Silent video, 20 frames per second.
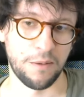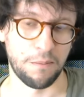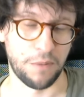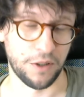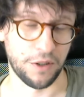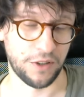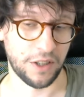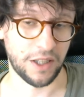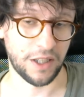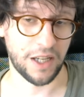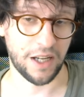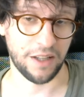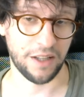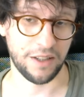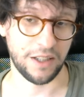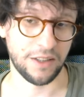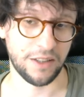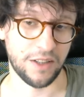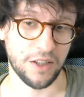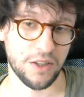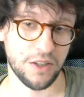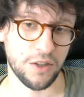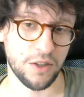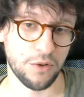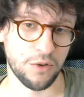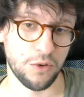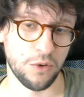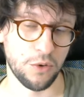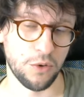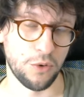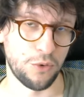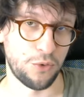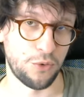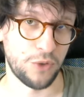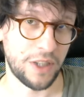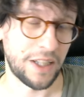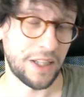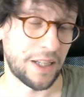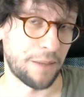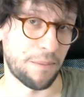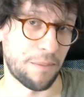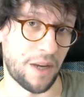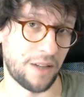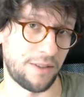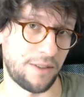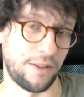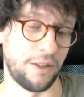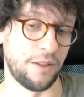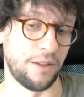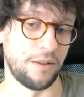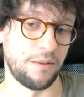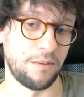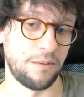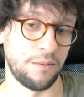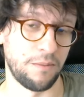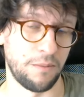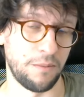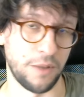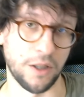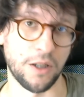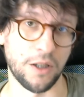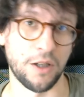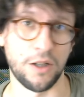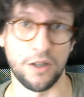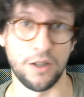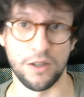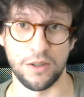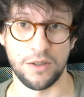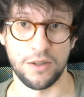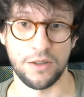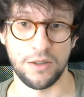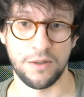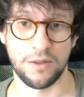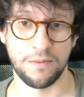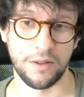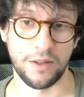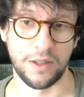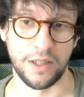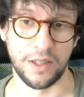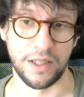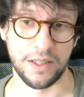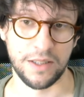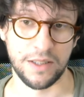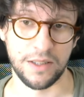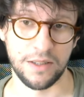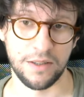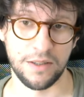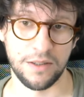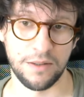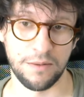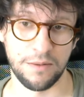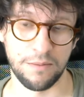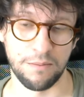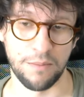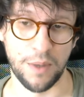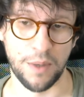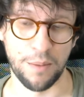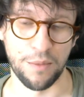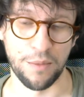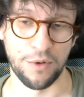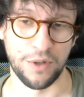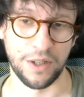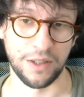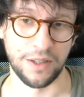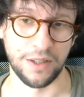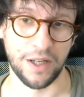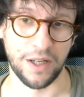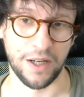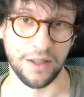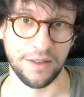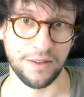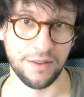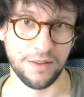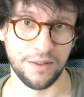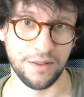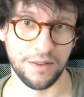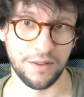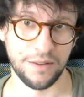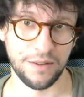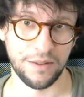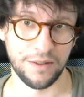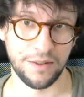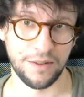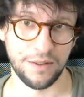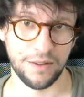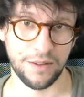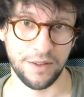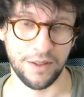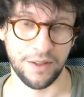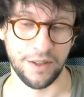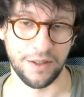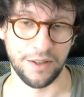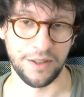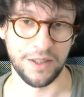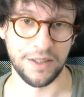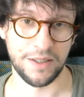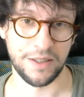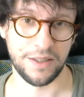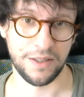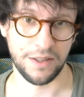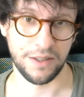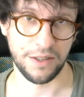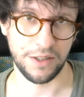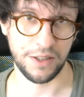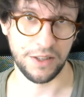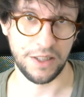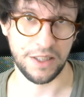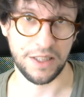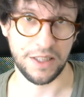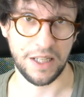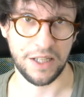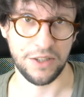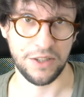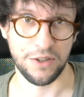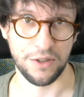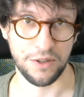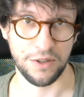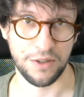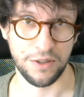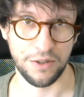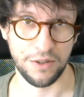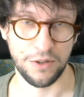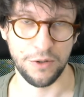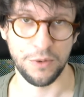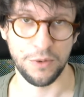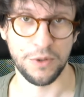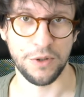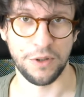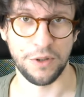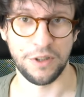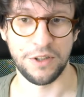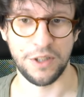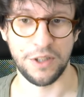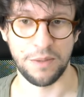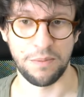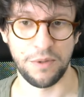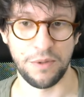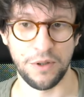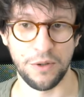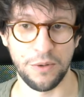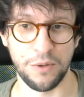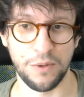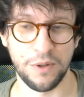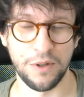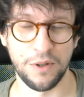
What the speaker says: But again, it doesn't really matter because this memory that these textures use on the GPU